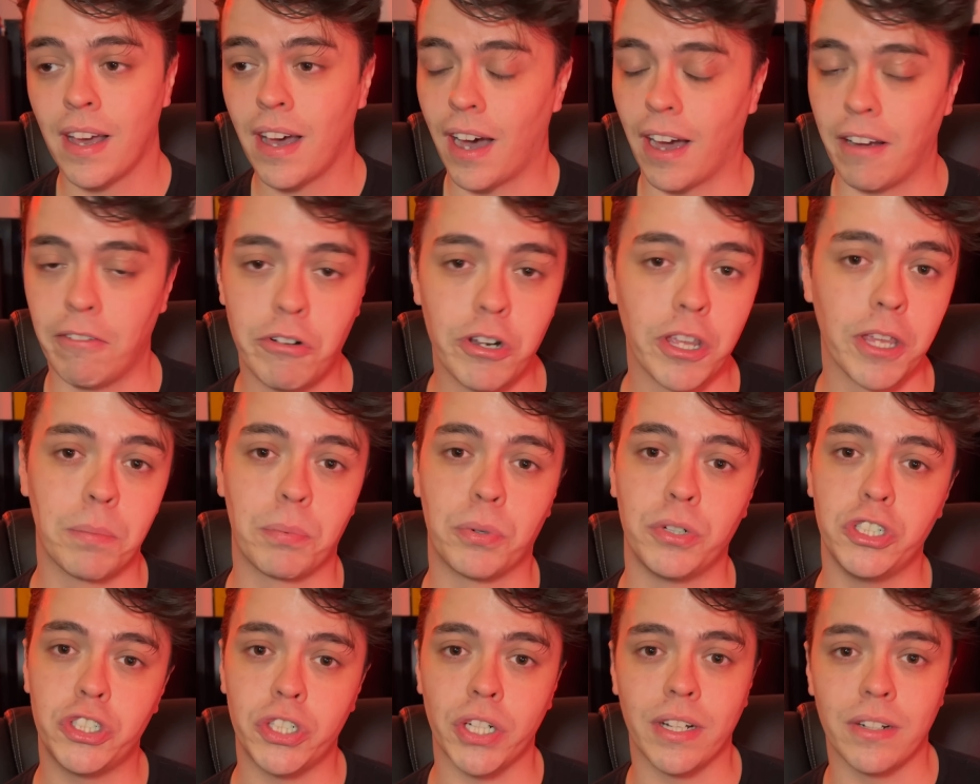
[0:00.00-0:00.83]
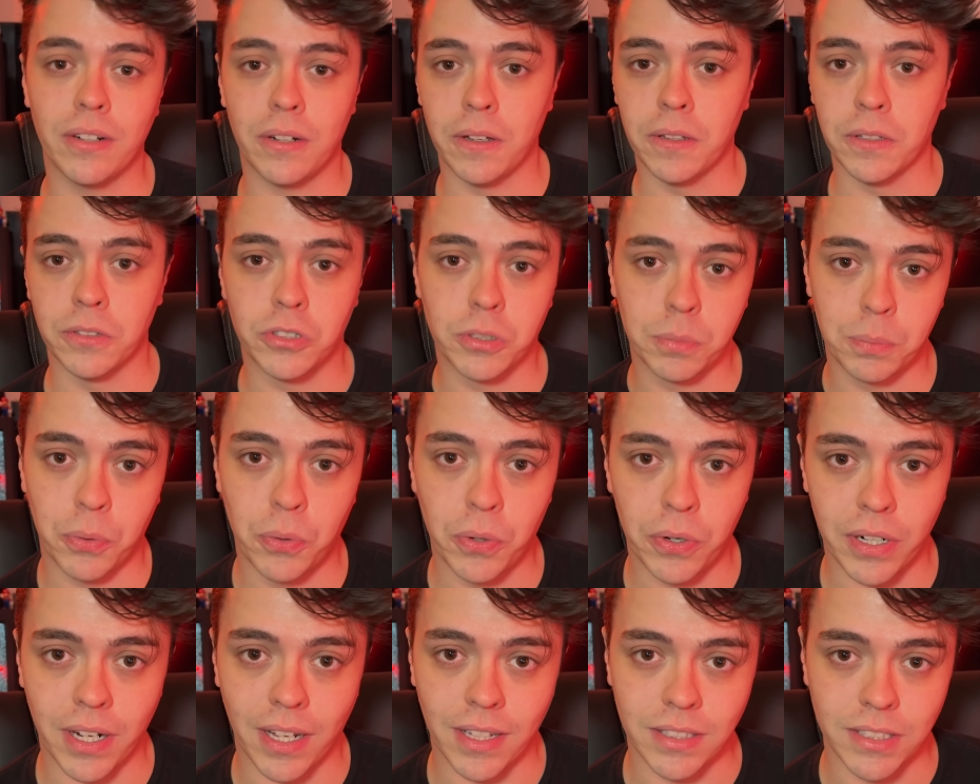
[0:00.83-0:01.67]
I really appreciate all the
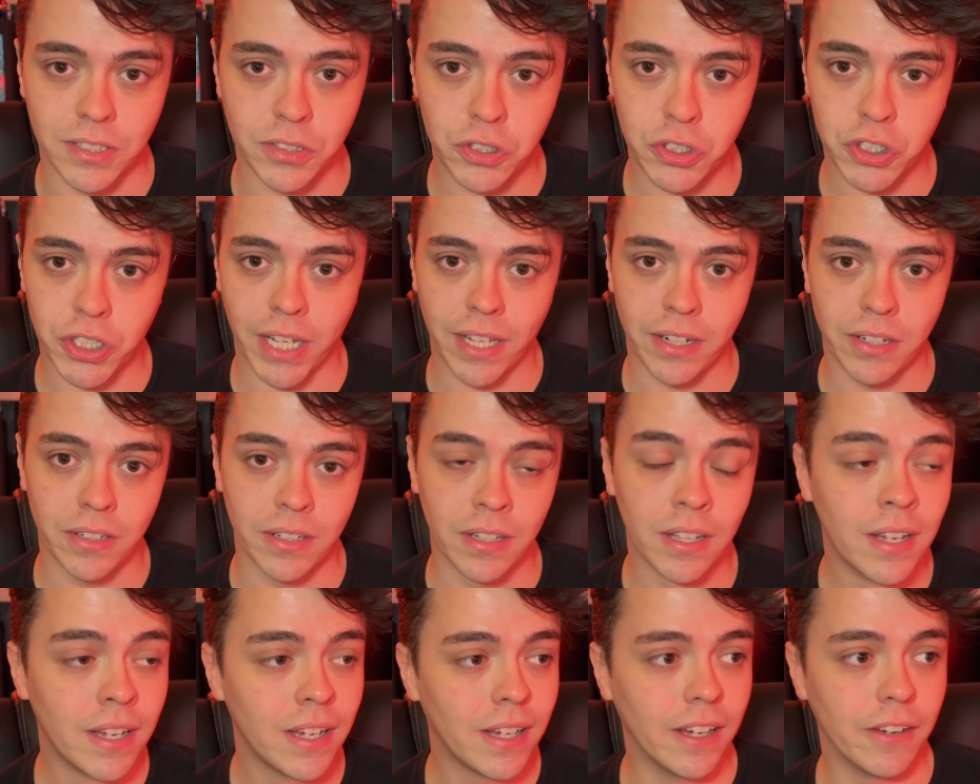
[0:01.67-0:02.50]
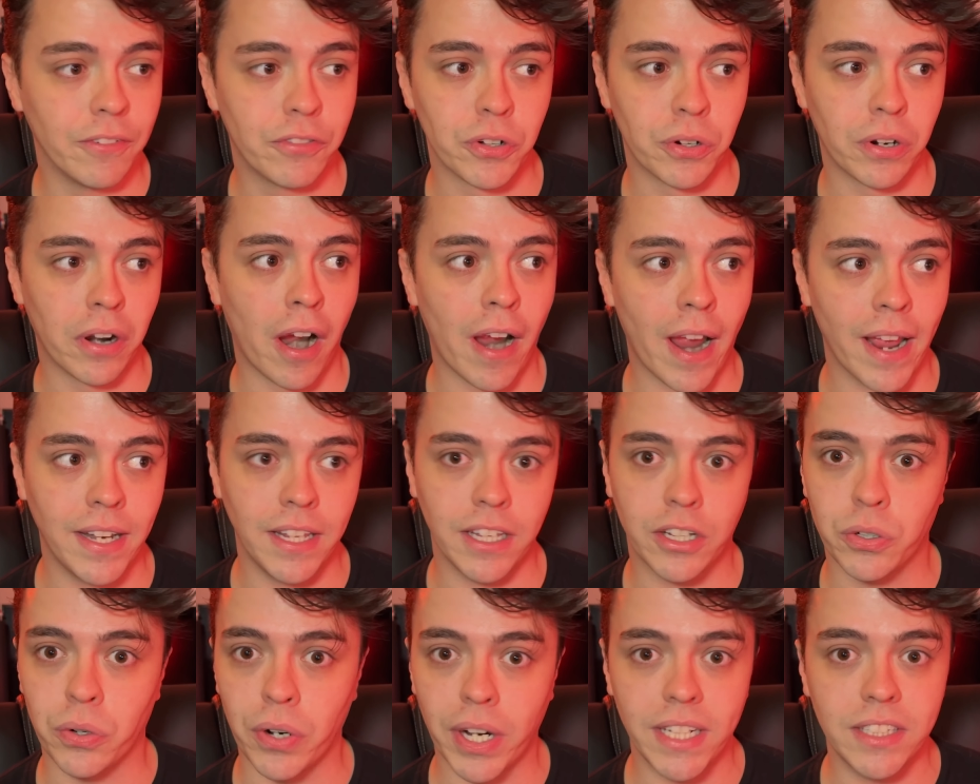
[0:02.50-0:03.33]
support on this channel. If there are any
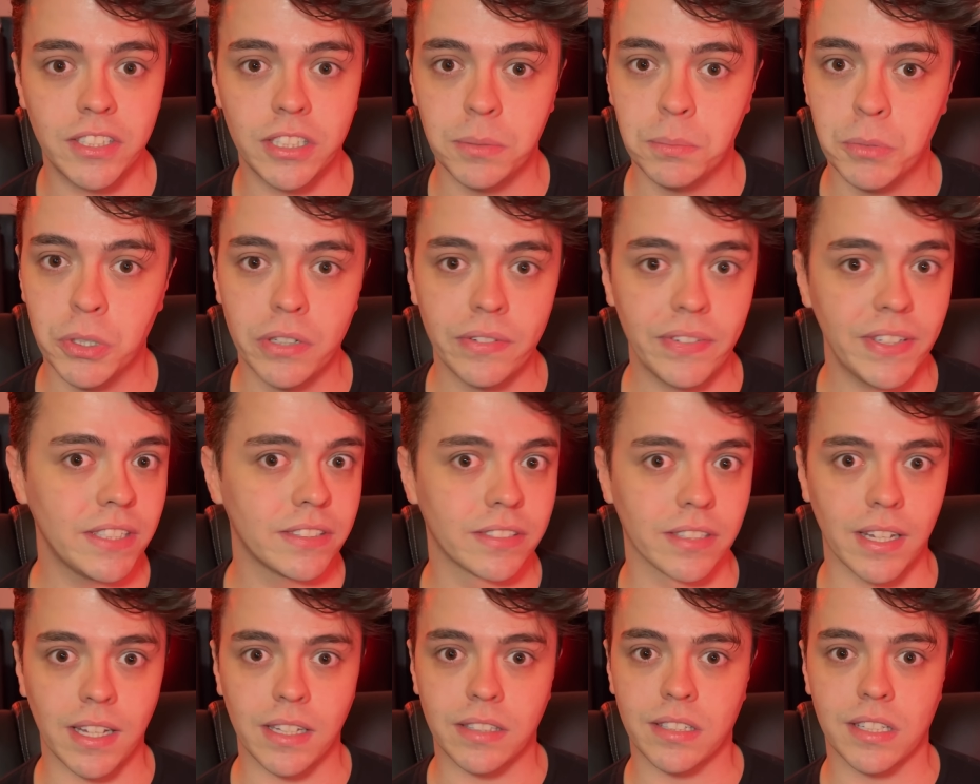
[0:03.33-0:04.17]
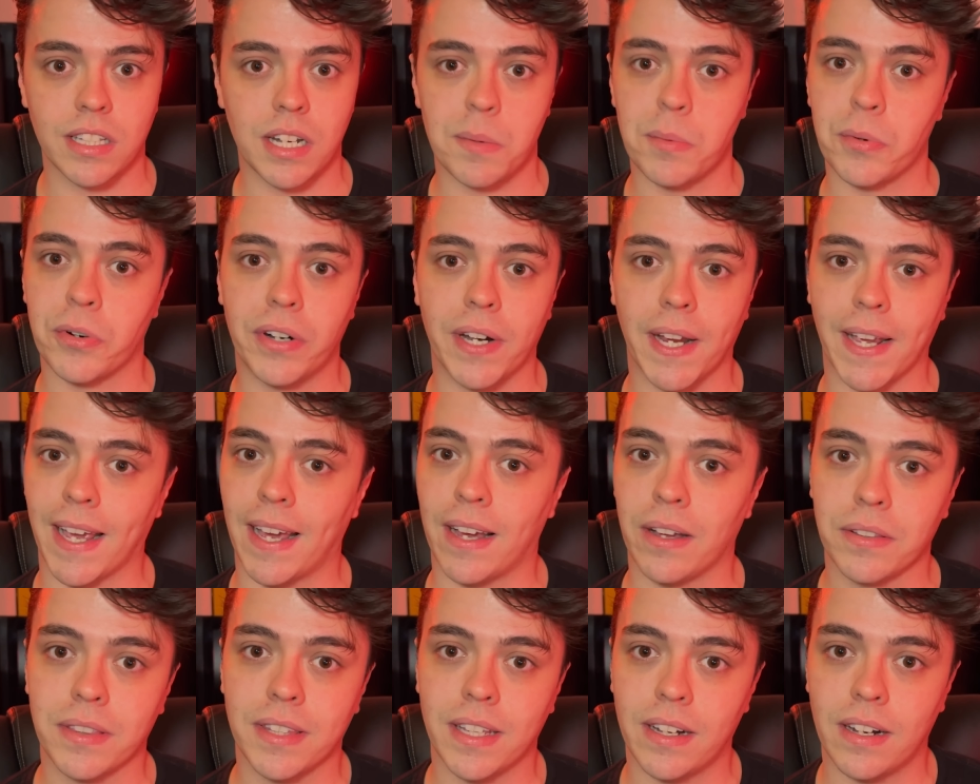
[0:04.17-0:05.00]
crazy movies like Skinamarink
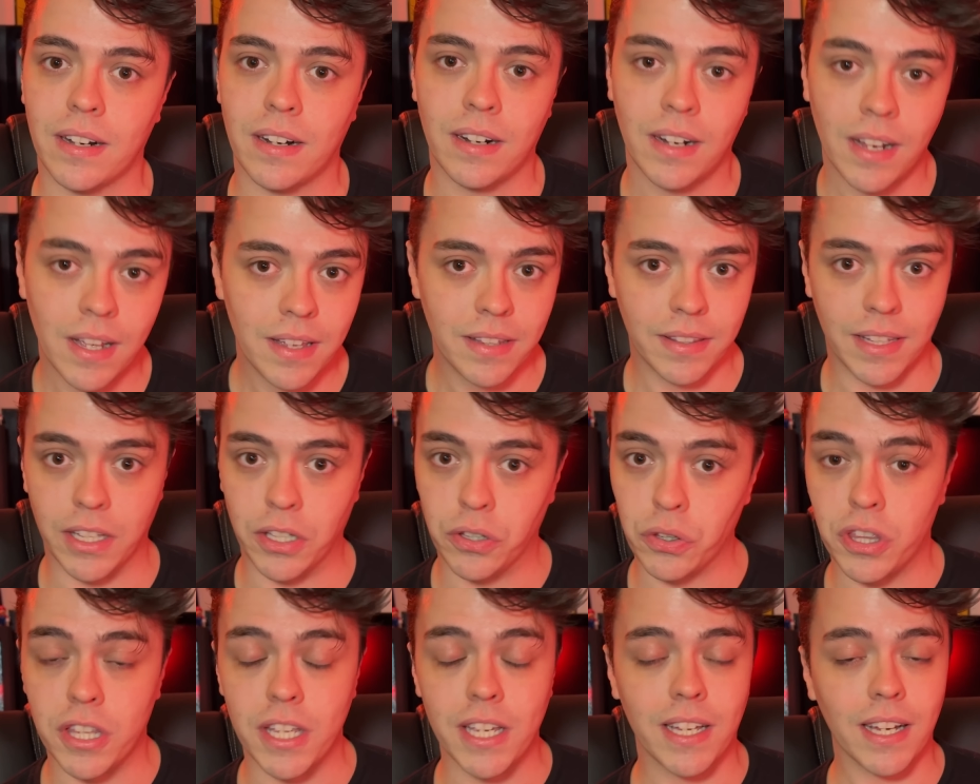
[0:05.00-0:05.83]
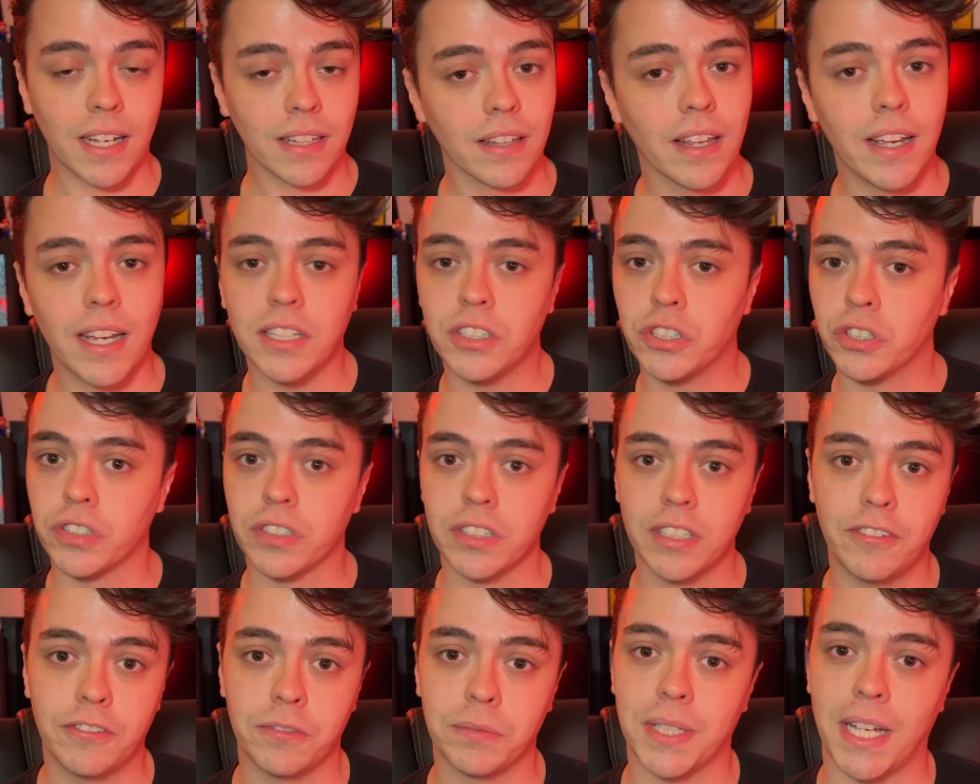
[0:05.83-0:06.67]
out there that you think I'd like, just
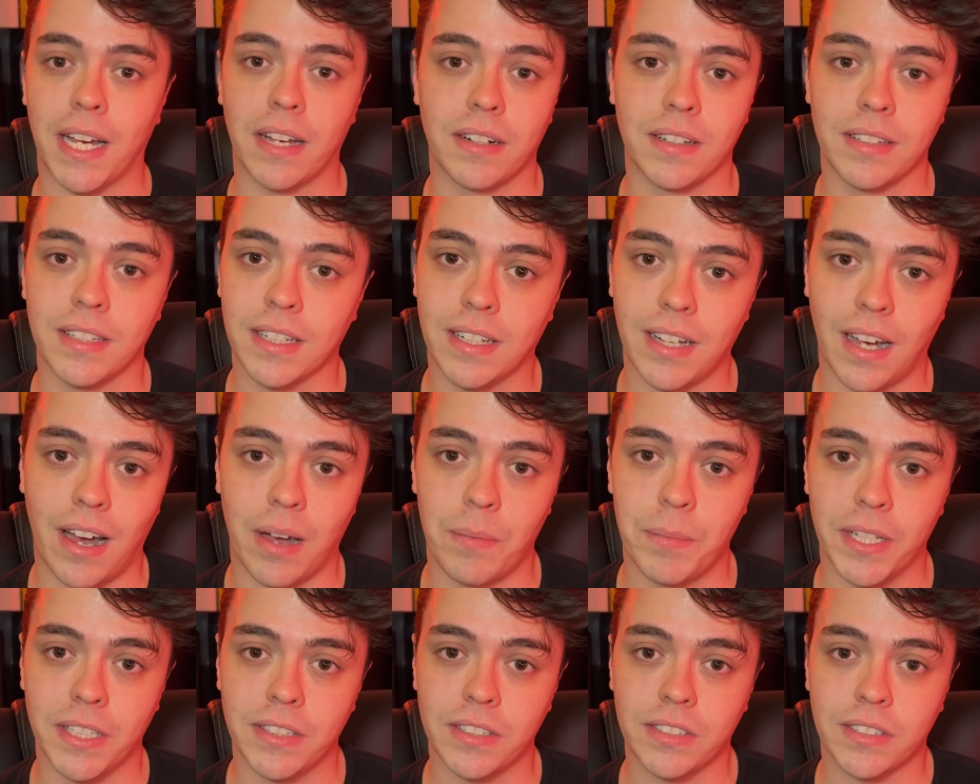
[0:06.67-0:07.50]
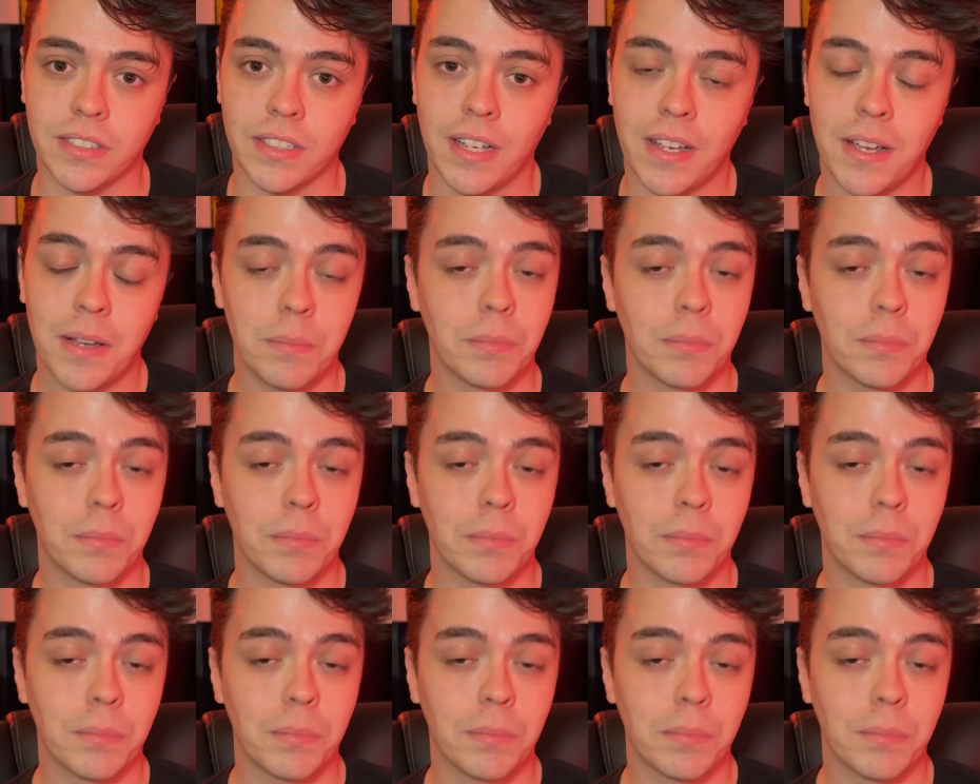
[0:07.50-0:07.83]
leave them down in the comments.